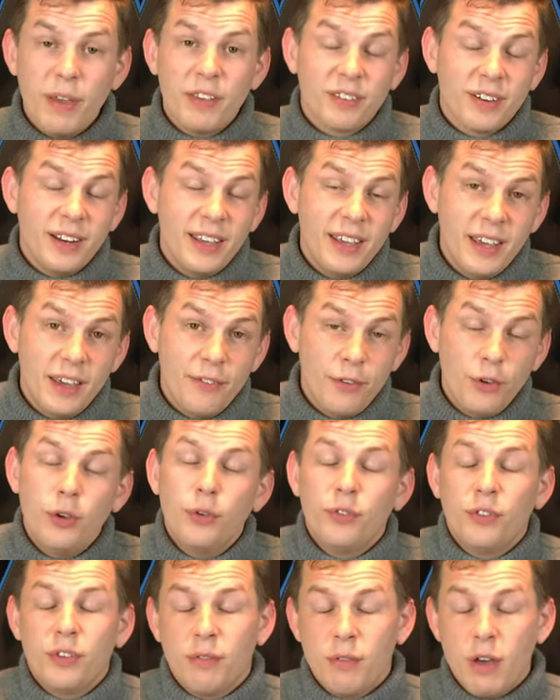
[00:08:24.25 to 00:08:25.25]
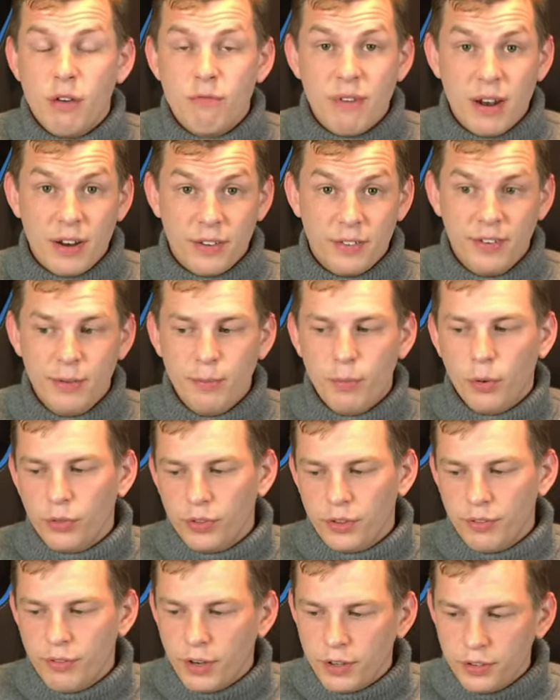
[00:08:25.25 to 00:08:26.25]
Basically, if you're using a relatively
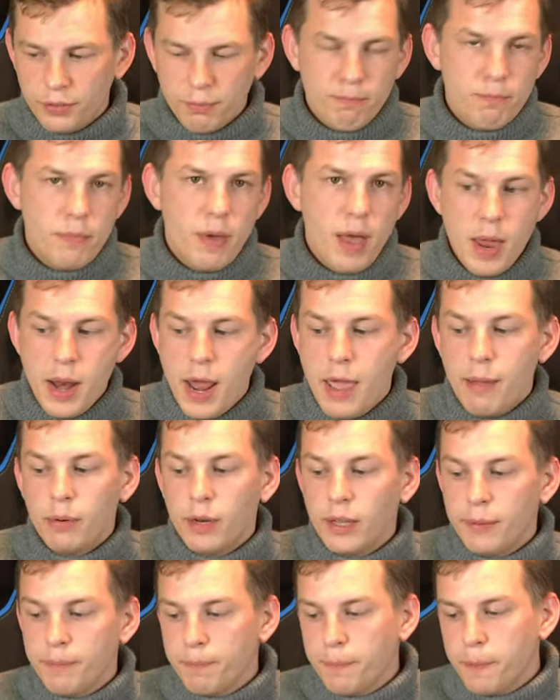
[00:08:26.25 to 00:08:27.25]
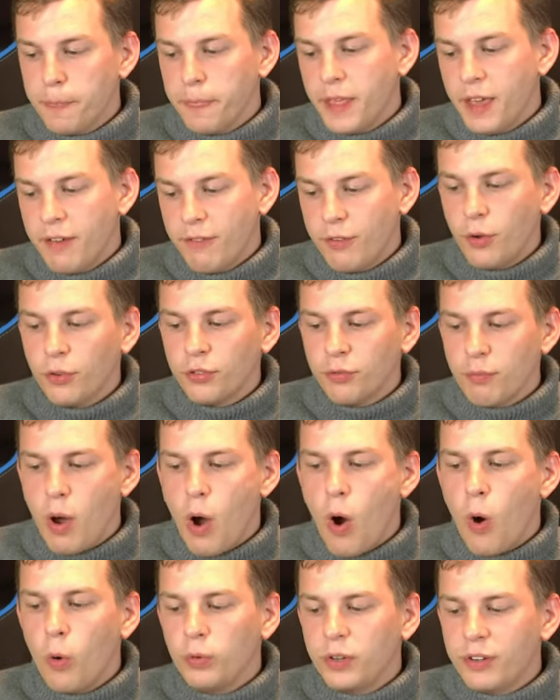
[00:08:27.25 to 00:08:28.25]
modern device, enable it. If you've got
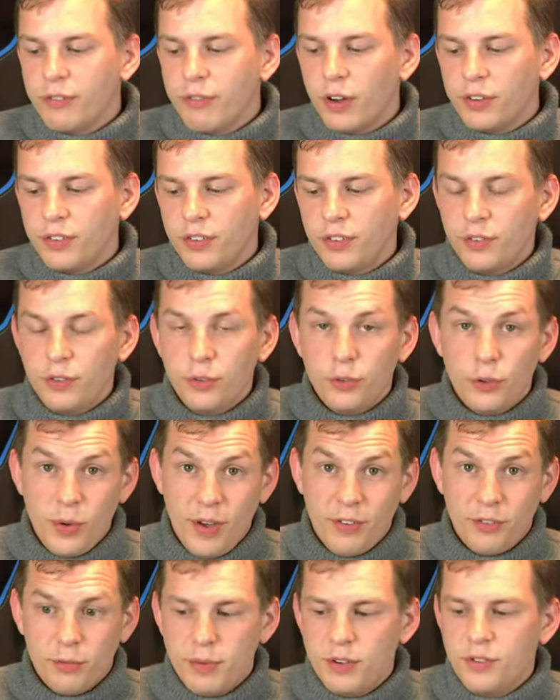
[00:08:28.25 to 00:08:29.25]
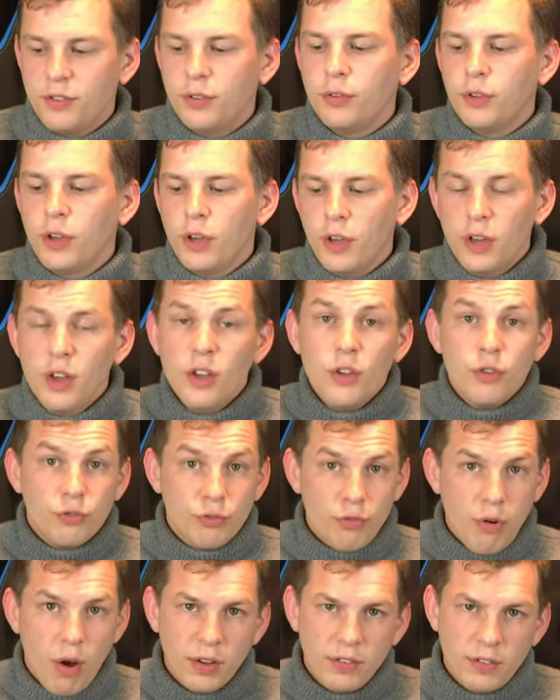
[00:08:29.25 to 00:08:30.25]
some old devices and you do have some issues,
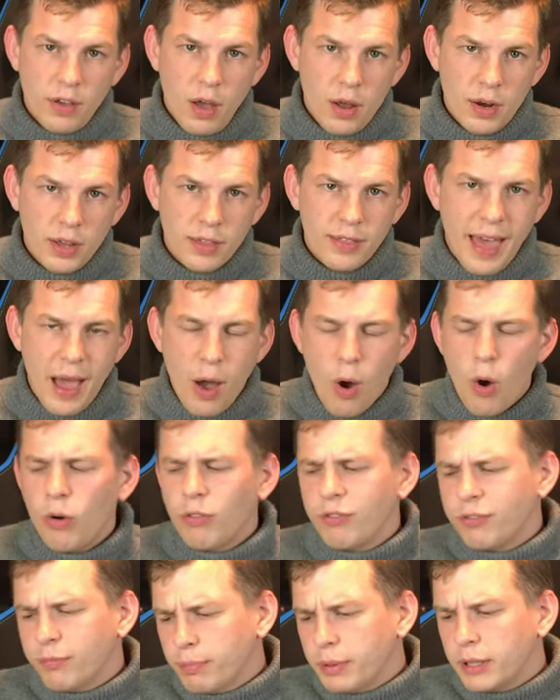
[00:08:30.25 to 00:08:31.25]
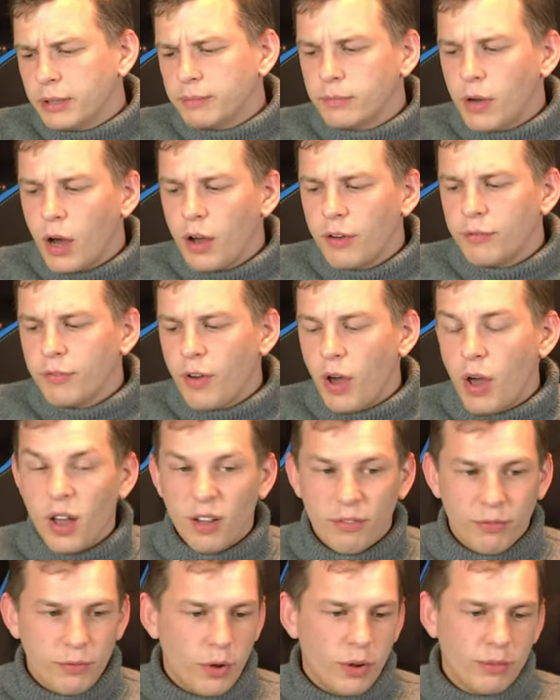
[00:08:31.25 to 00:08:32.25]
try turning that off, but I've,
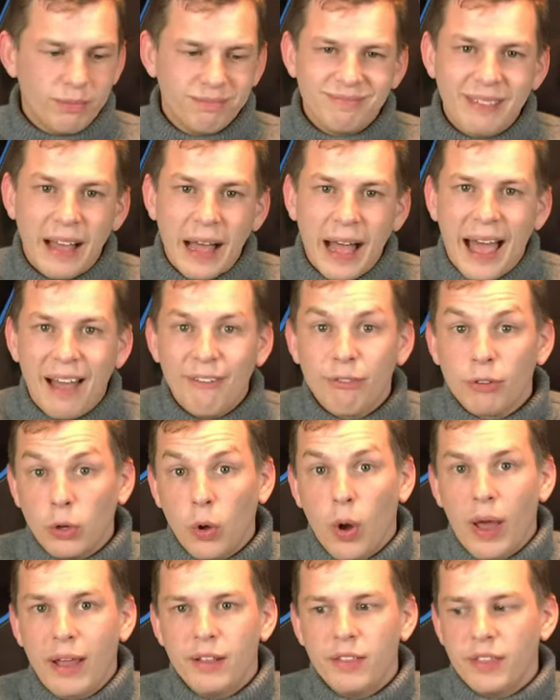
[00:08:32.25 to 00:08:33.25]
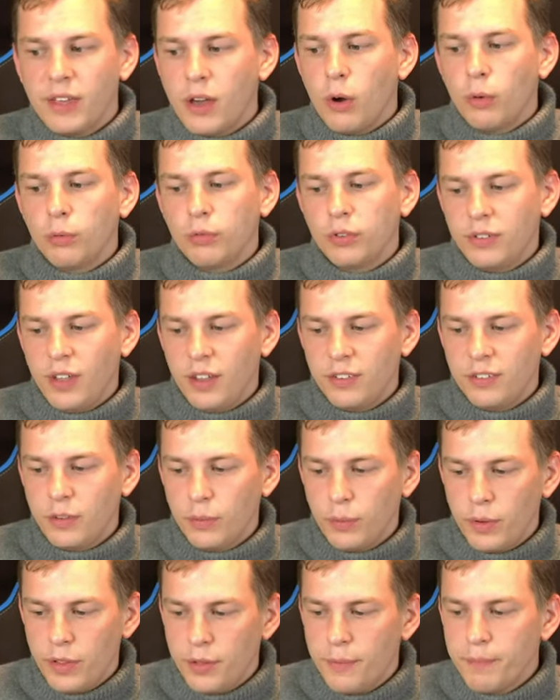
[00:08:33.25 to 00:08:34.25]
I've, I haven't got anything old to
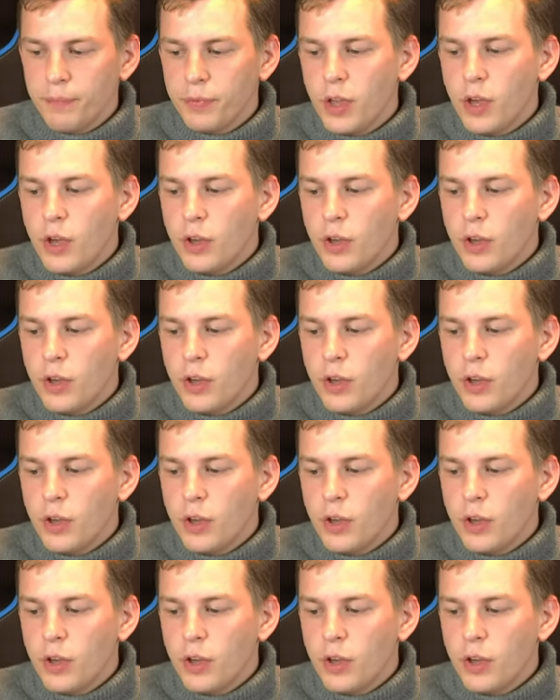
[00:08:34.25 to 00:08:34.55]
test it with.